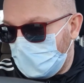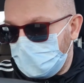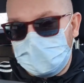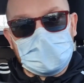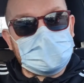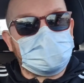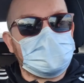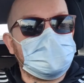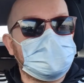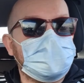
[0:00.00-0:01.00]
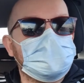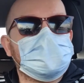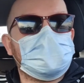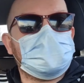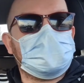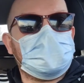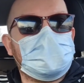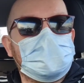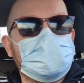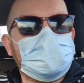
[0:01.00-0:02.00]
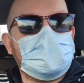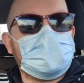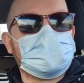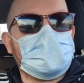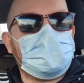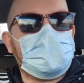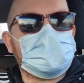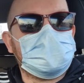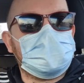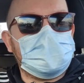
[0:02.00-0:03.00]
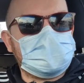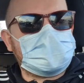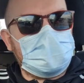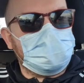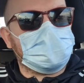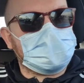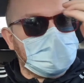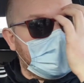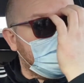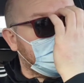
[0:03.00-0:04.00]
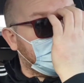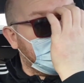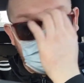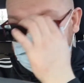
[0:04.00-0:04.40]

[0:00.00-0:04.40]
one you guys appreciate. So yeah, let's get back to it. This cable's amazing, by the